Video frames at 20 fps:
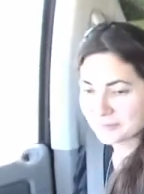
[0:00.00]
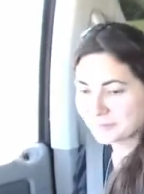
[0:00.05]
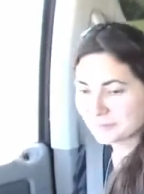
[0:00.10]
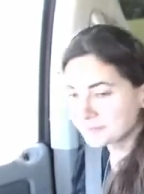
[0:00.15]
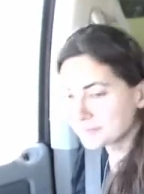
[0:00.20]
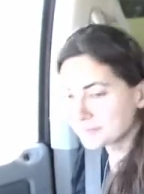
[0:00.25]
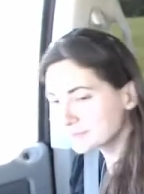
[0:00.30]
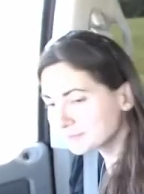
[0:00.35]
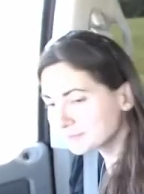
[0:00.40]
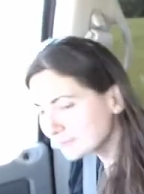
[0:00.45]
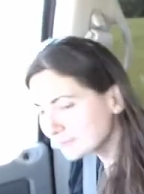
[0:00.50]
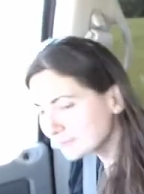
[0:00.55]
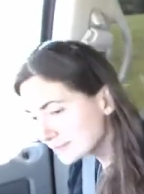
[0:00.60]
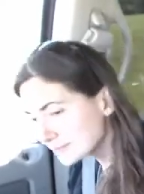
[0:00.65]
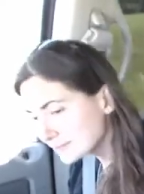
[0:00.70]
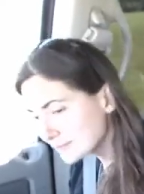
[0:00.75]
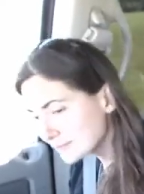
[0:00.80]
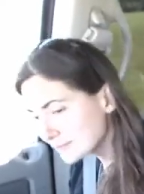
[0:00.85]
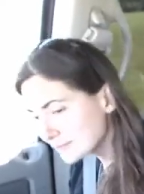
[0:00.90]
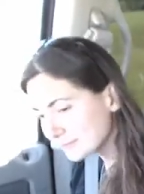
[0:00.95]
we're
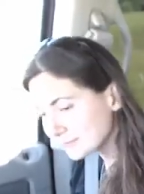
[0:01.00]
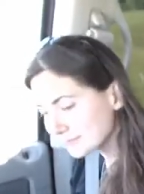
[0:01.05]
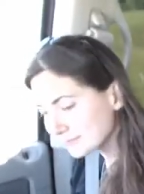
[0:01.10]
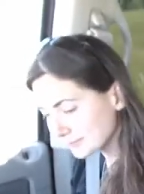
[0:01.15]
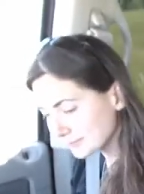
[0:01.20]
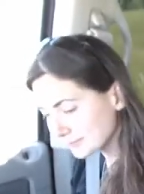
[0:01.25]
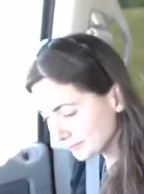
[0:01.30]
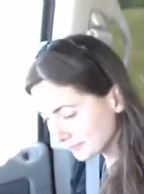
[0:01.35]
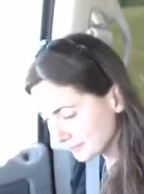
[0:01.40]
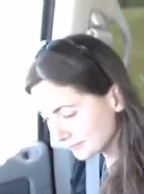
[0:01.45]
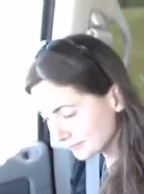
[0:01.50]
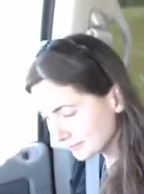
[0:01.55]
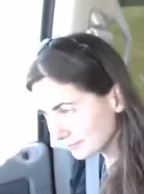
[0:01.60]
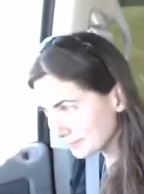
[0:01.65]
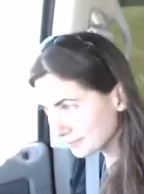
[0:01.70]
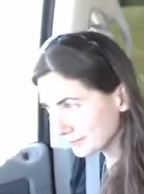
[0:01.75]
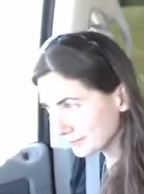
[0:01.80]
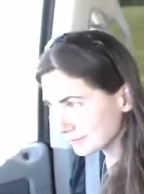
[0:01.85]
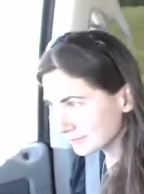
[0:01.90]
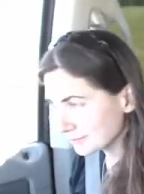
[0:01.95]
leaving the
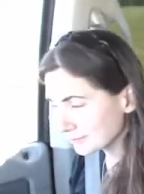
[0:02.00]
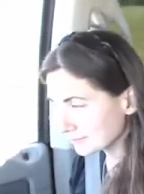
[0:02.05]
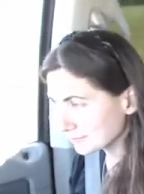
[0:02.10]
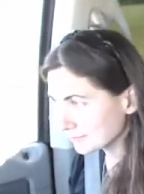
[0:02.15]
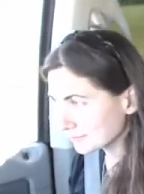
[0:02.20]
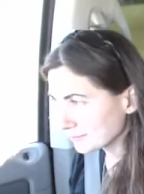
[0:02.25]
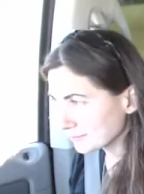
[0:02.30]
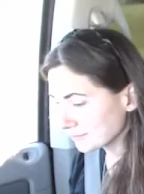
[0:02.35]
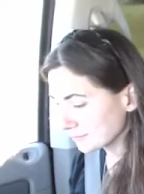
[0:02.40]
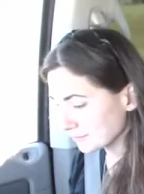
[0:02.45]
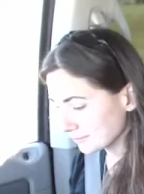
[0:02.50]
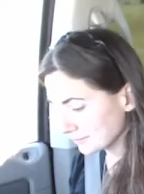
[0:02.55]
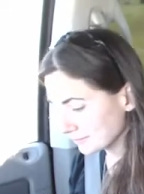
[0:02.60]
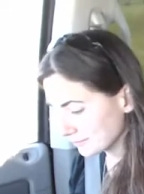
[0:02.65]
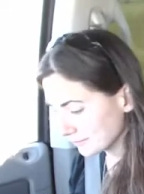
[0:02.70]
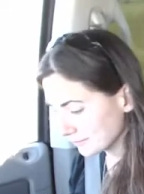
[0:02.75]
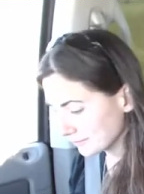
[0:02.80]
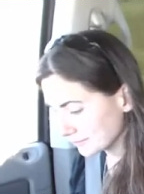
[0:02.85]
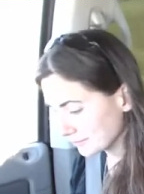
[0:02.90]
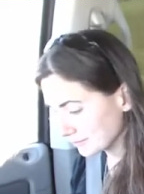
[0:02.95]
Ultra 4
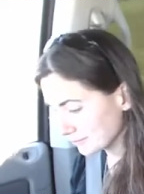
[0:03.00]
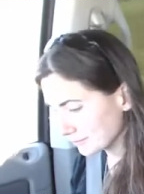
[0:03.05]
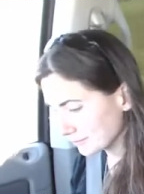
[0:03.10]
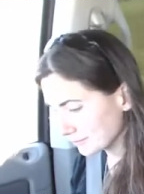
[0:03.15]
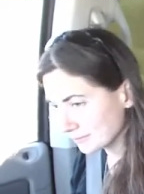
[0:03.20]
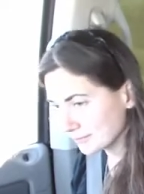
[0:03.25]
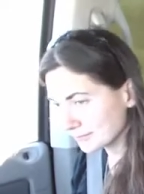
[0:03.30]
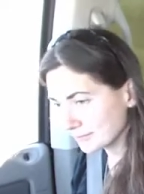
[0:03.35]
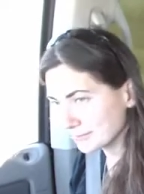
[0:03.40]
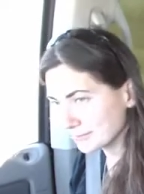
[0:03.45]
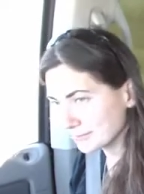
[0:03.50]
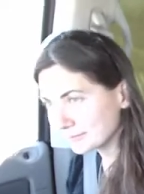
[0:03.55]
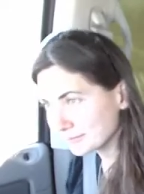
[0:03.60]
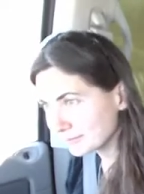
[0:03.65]
event in Davis,